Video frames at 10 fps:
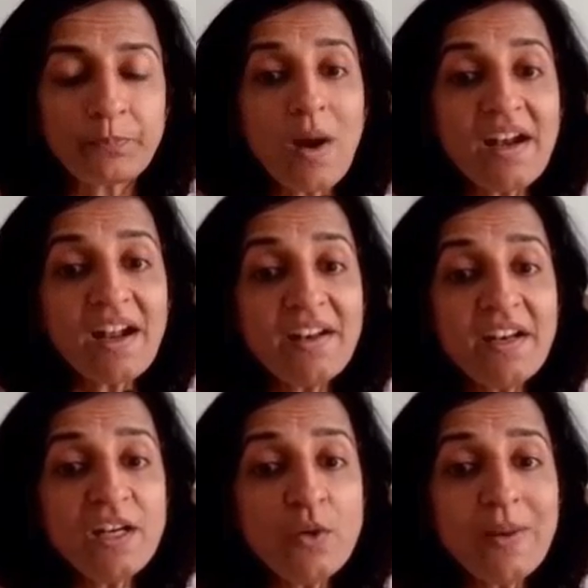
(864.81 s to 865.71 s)

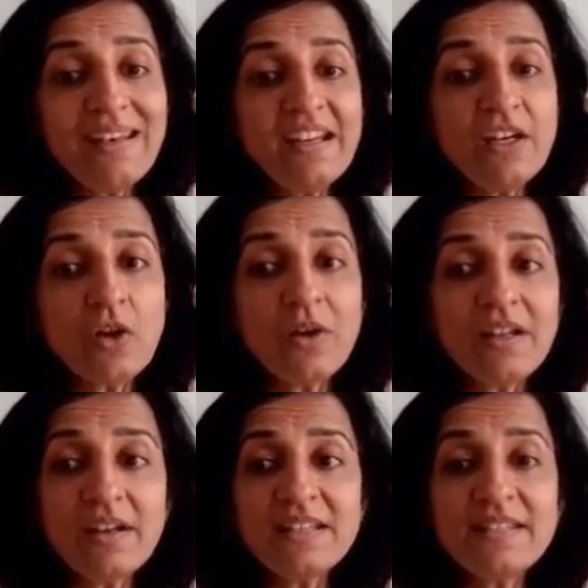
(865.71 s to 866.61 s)

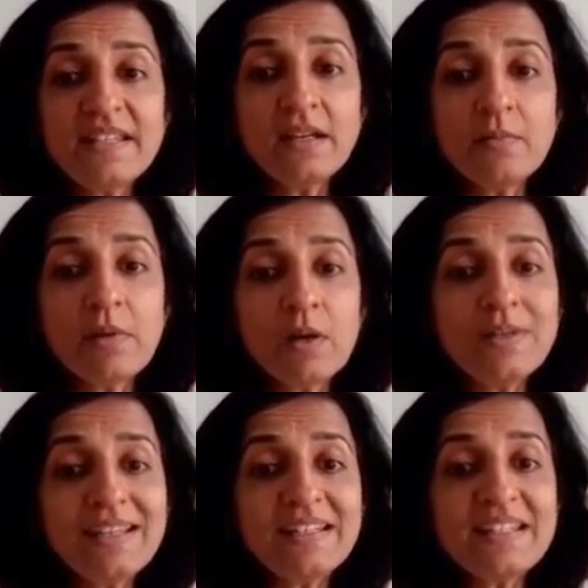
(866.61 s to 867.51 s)
$120 is the
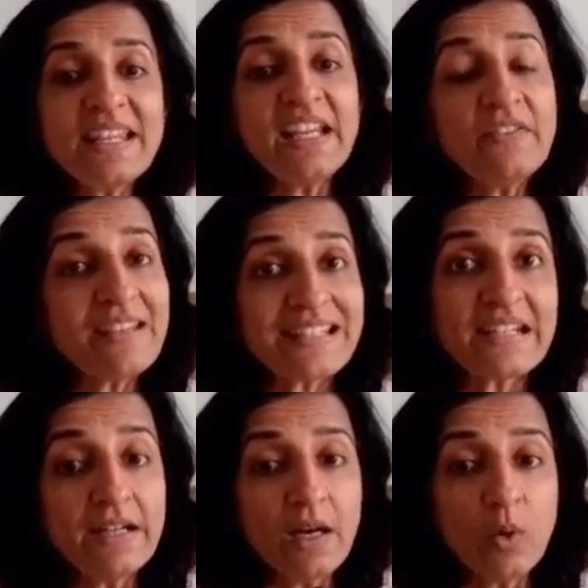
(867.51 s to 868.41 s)
amount that is
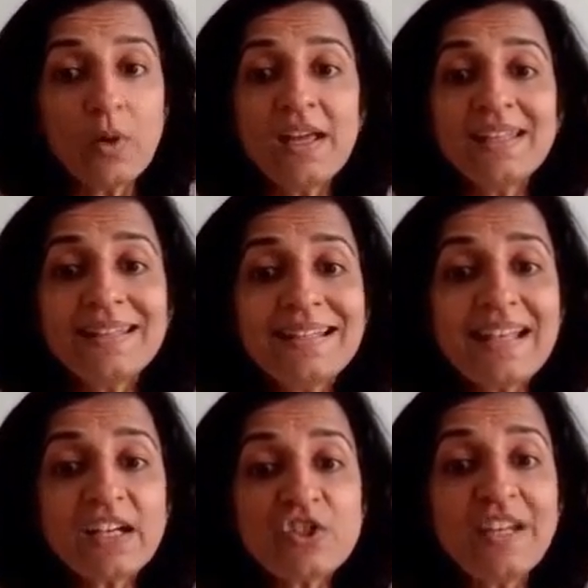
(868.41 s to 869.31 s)
invested now. That
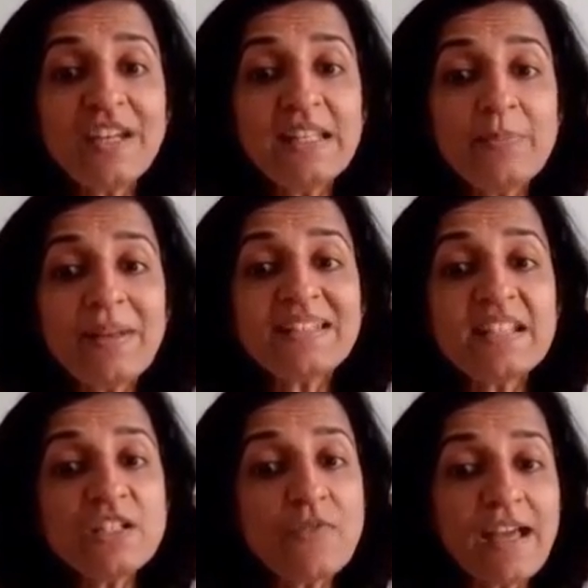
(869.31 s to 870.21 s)
is actually the
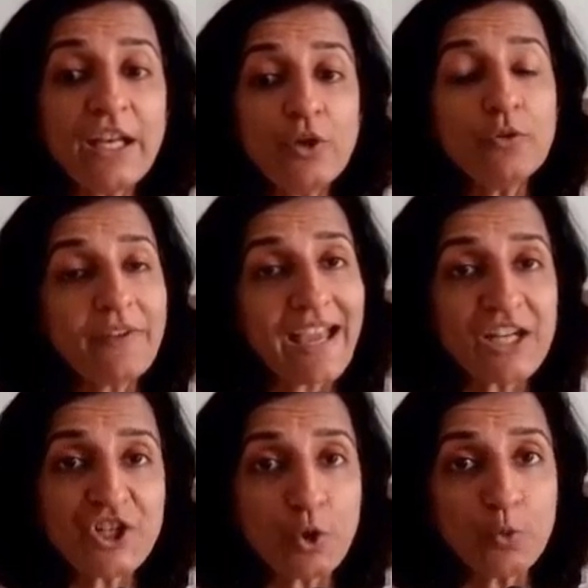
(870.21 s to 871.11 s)
present value of
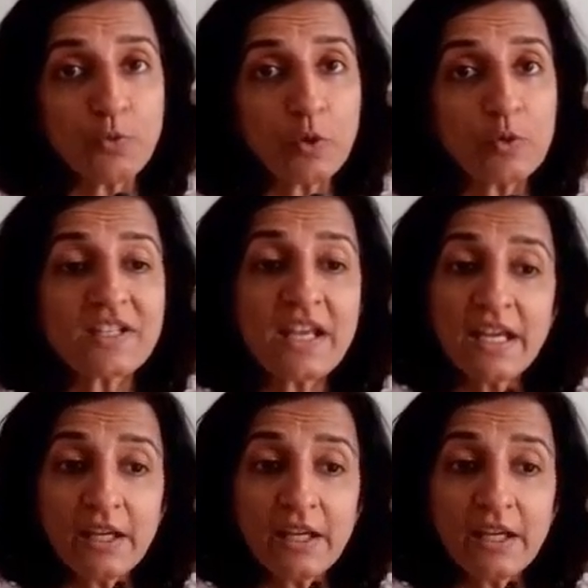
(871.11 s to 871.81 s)
cash outflows.